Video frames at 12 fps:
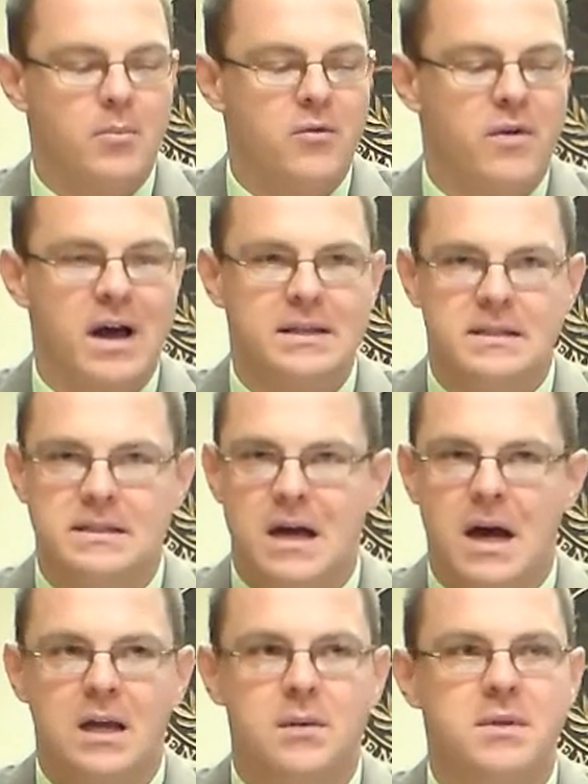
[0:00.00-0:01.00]
revising
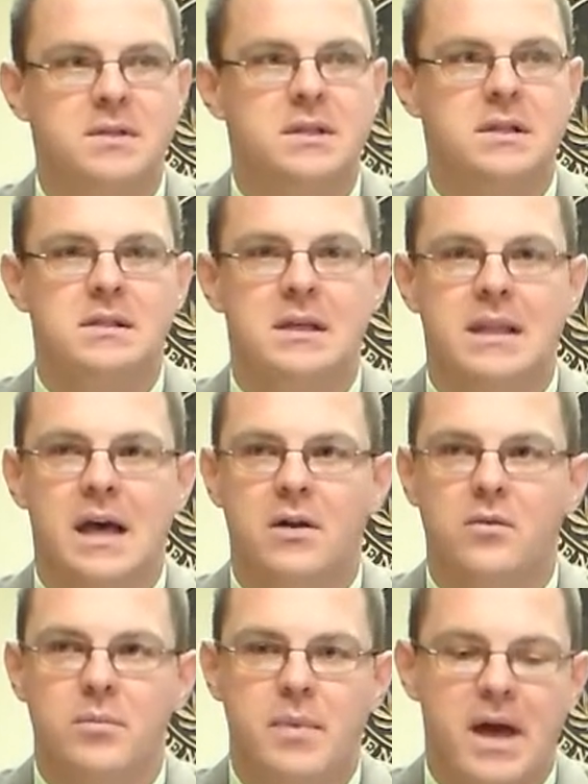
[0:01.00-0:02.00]
documents, things like
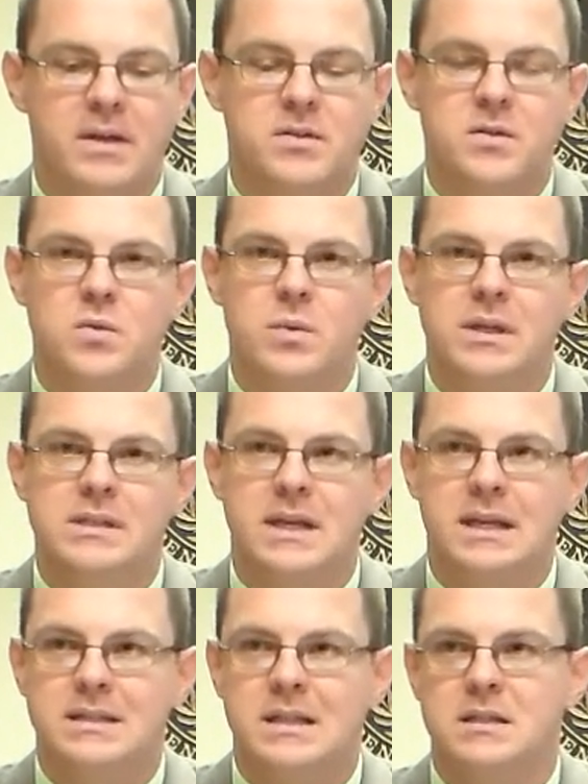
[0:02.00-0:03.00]
that over the past 2 weeks
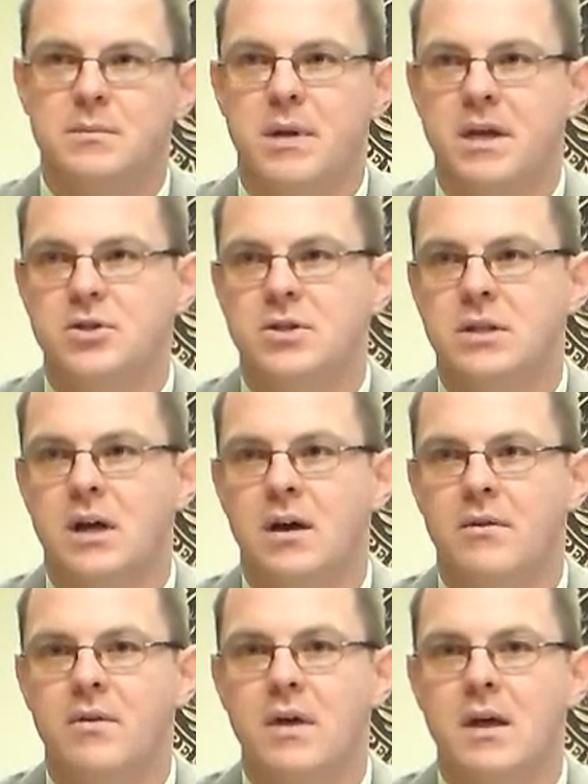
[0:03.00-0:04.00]
in anticipation
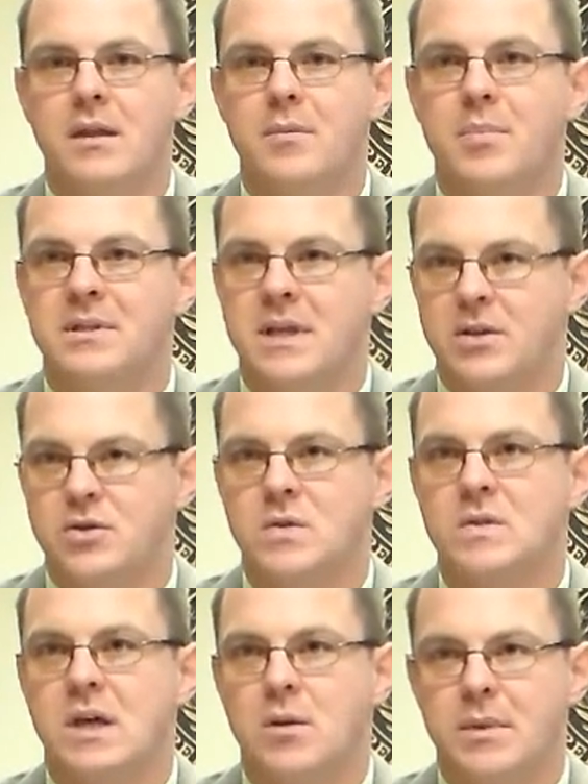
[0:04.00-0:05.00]
of a
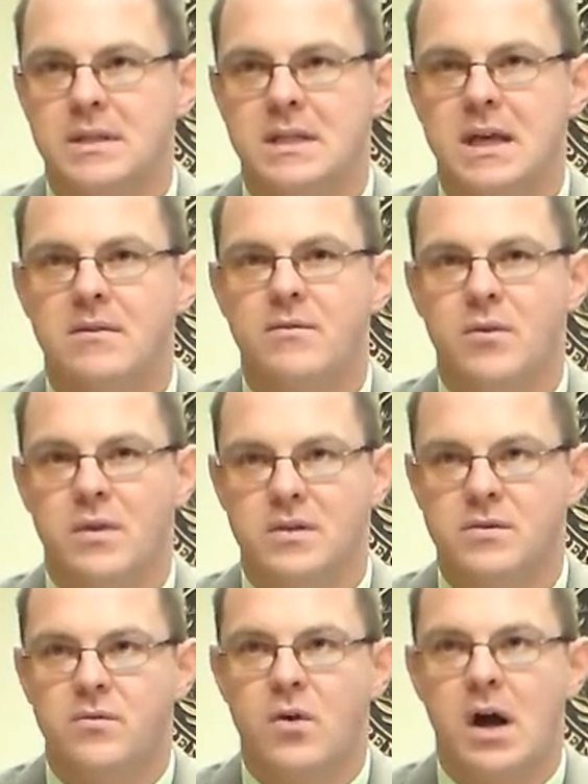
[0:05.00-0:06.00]
potential settlement date for
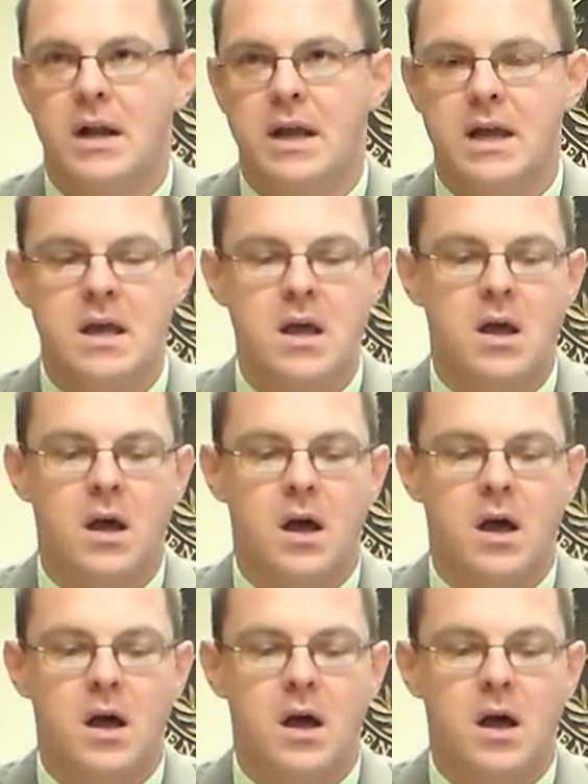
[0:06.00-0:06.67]
this Friday,